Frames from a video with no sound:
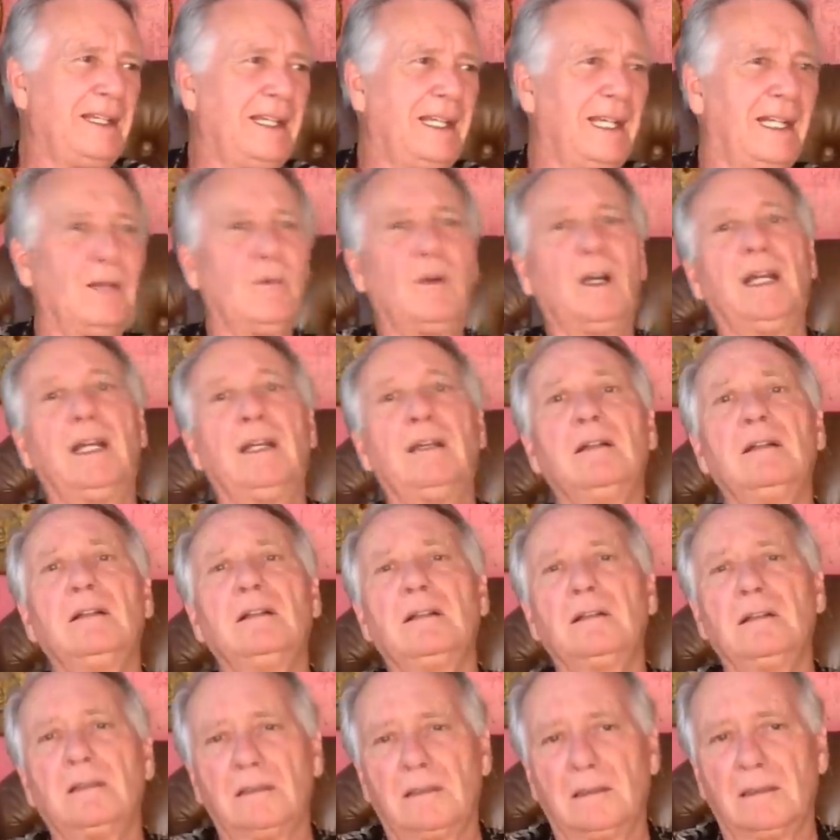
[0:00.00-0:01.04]
Anyway,
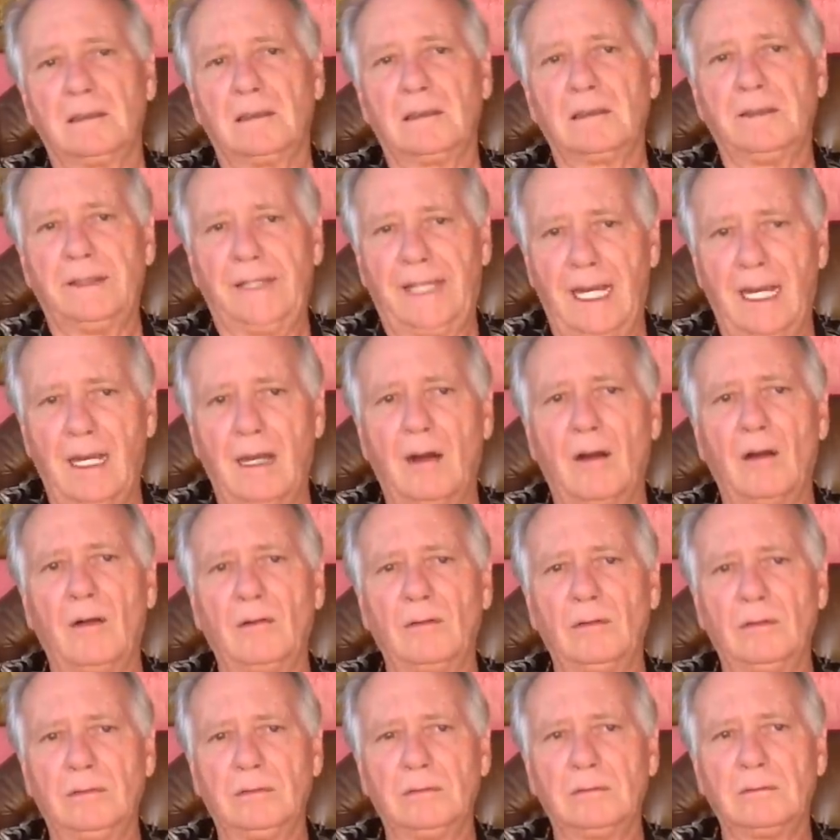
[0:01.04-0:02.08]

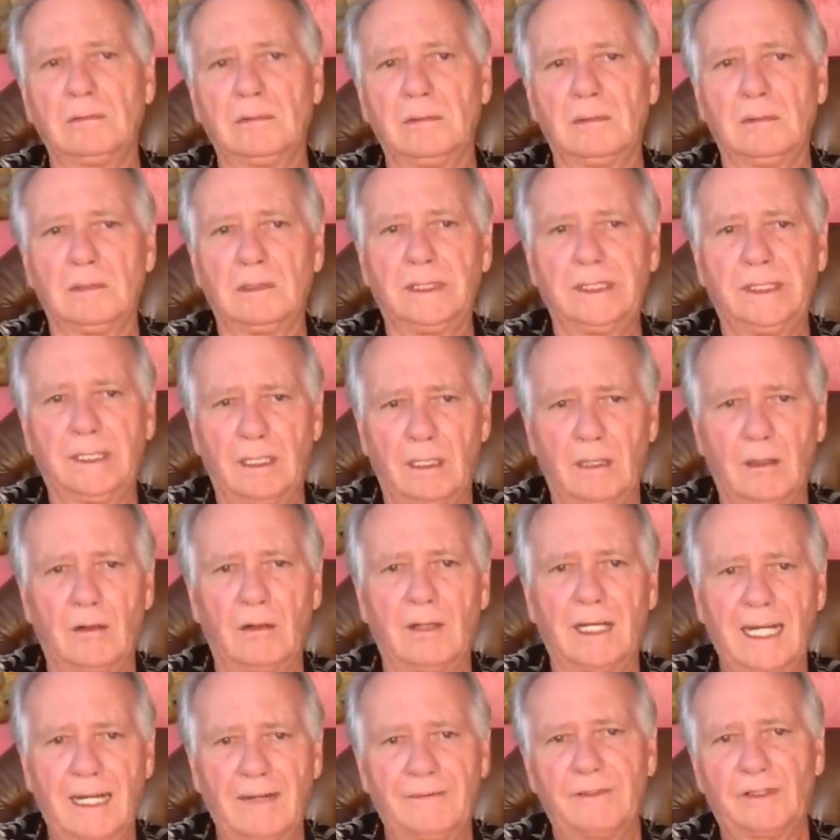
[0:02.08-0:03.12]
now,
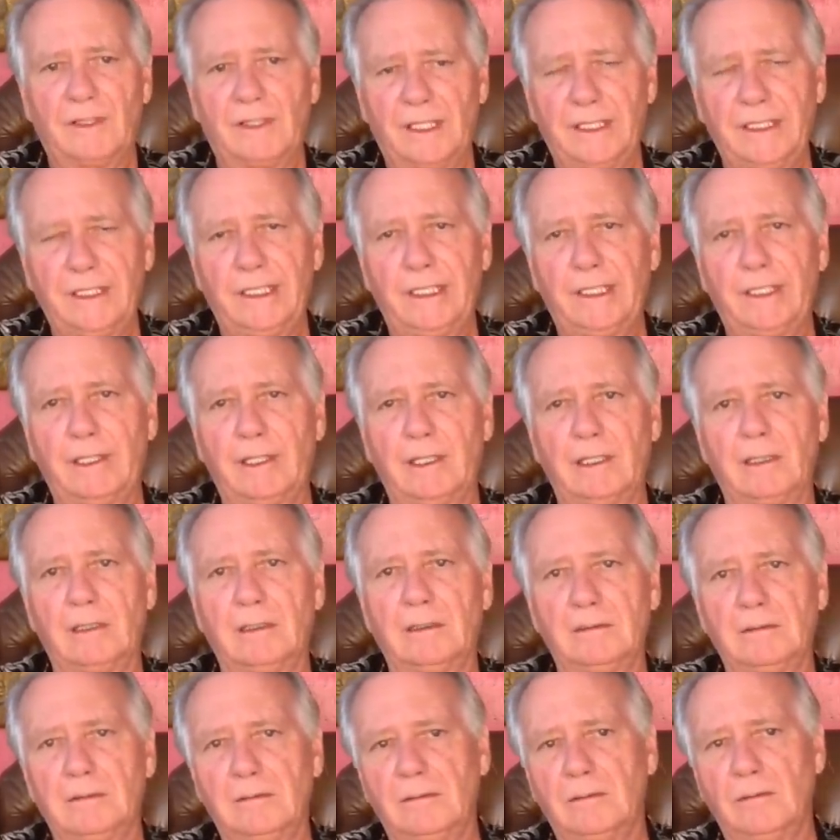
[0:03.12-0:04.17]
after a
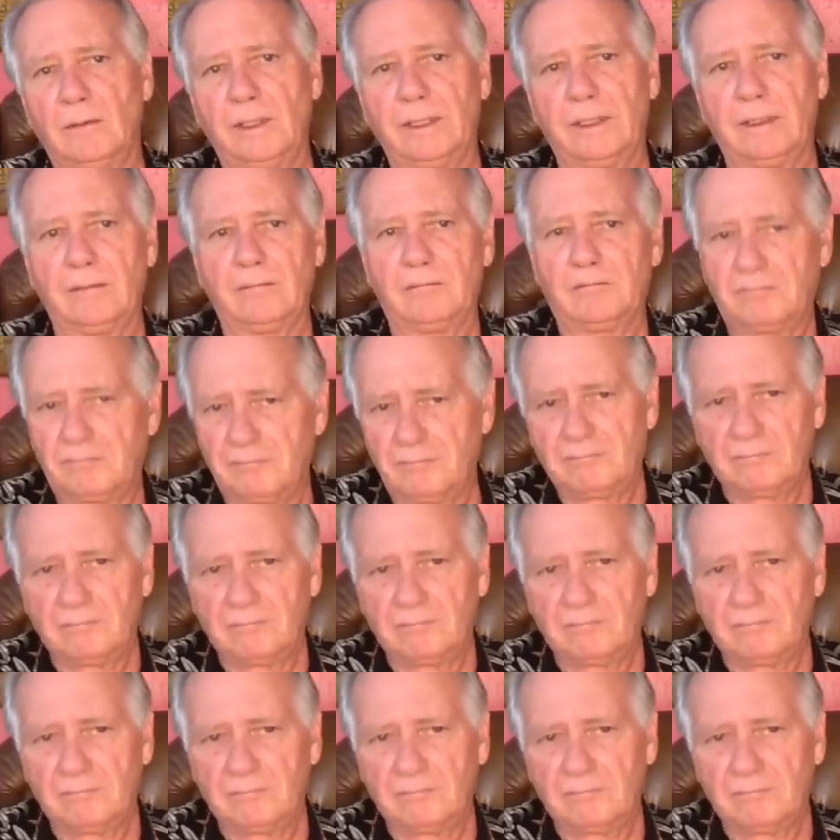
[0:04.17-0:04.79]
year, we've